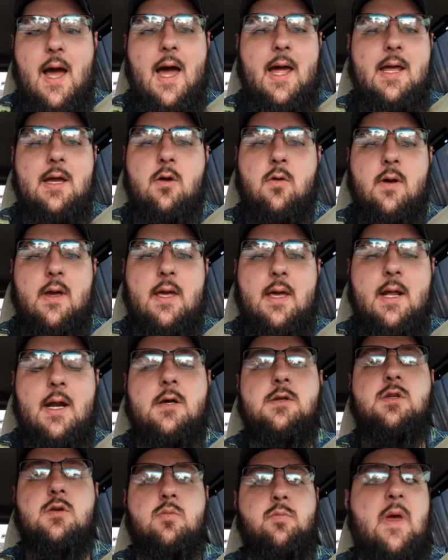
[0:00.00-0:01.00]
I agree. It
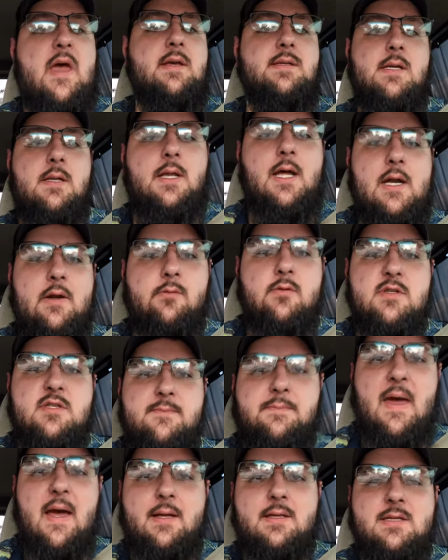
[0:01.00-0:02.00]
also pays a lot of
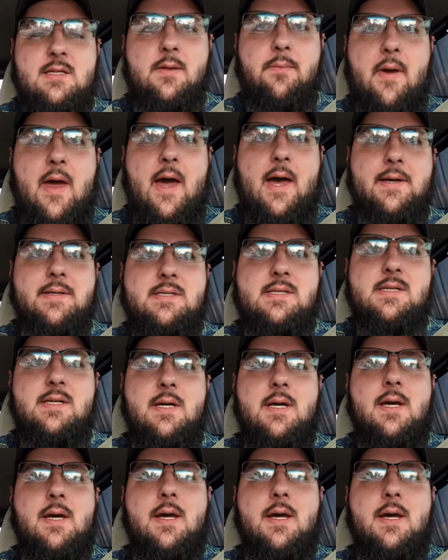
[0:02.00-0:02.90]
respect to the past.